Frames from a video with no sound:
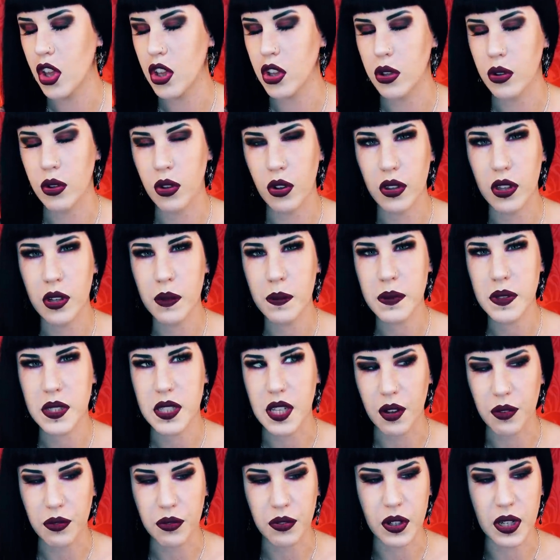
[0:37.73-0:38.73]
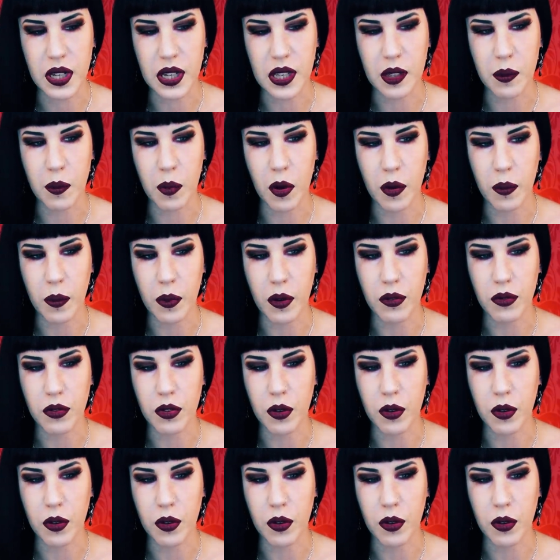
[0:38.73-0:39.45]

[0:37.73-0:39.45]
you know that I'm suffering at the moment